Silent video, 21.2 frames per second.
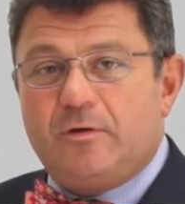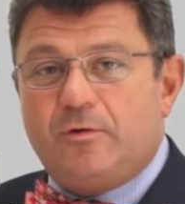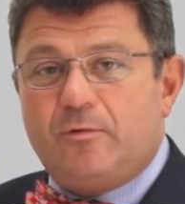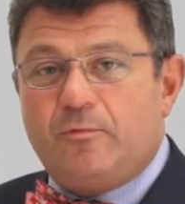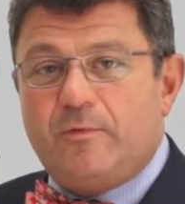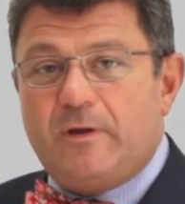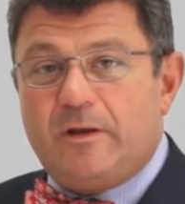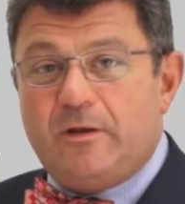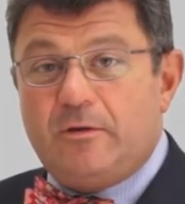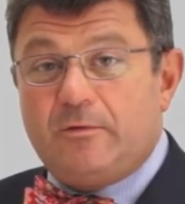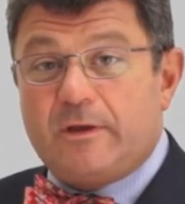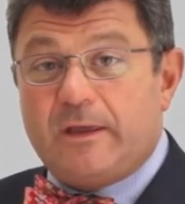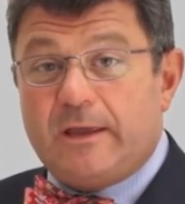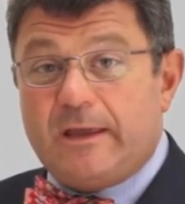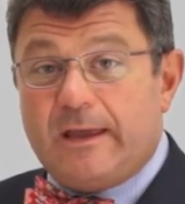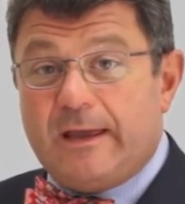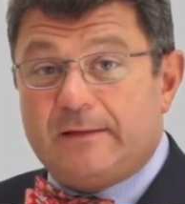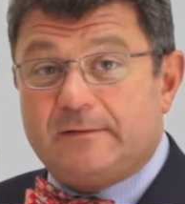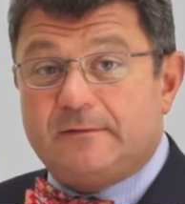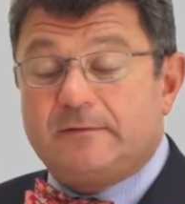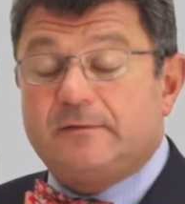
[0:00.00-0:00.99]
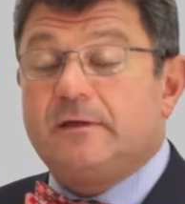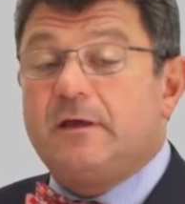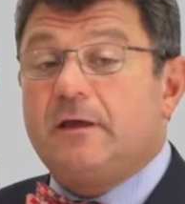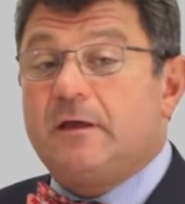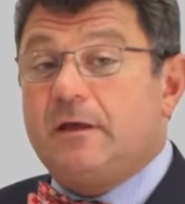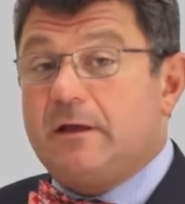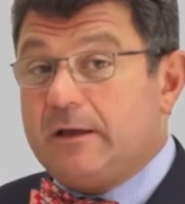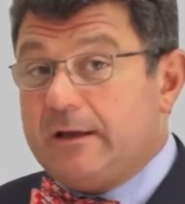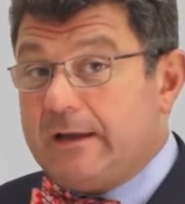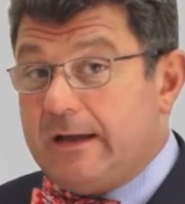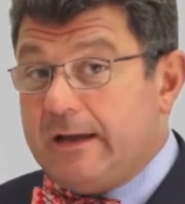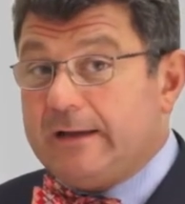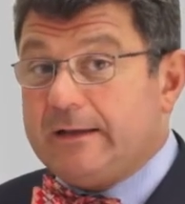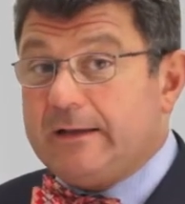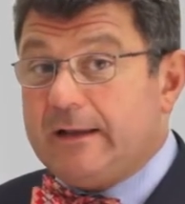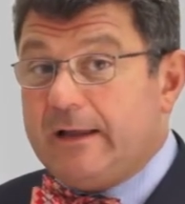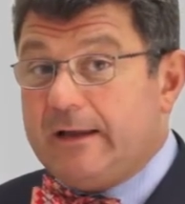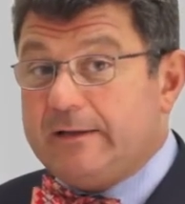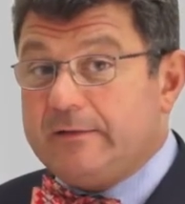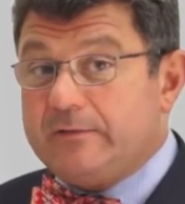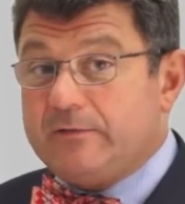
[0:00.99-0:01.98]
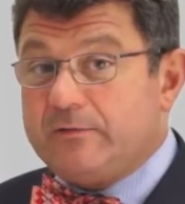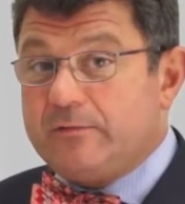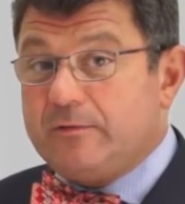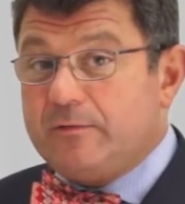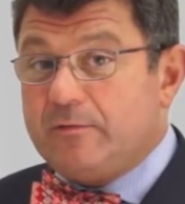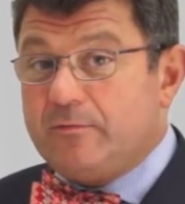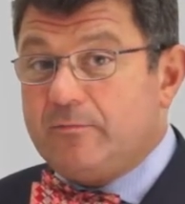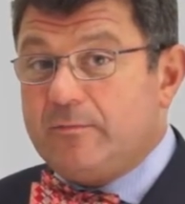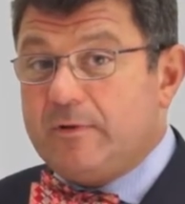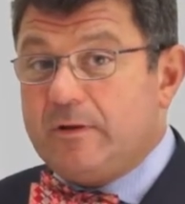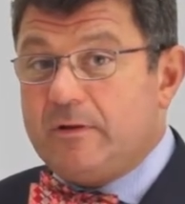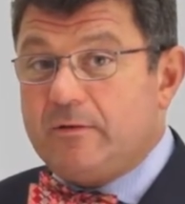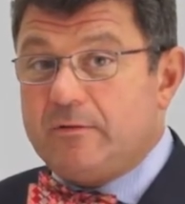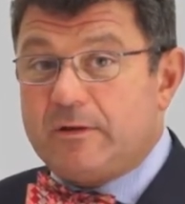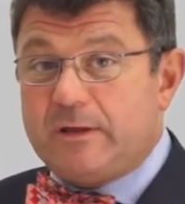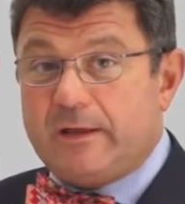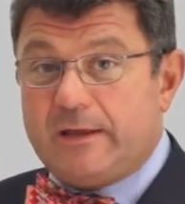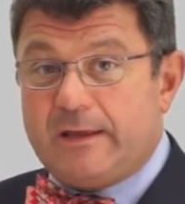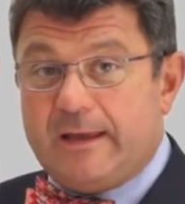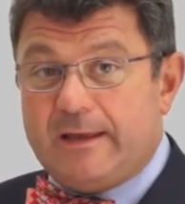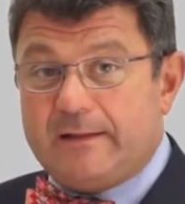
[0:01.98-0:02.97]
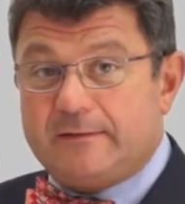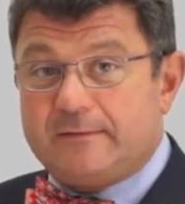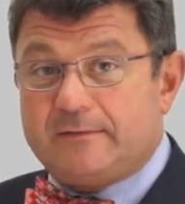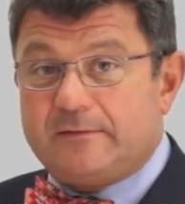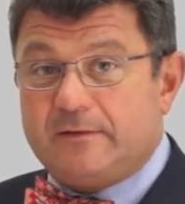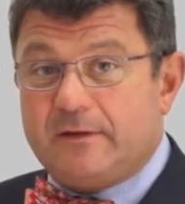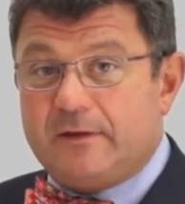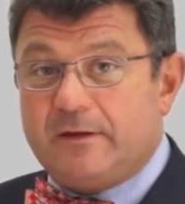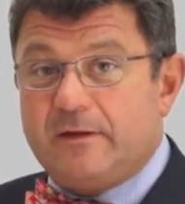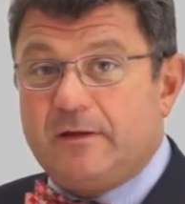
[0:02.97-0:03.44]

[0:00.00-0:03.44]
We're looking at guidelines, we're looking at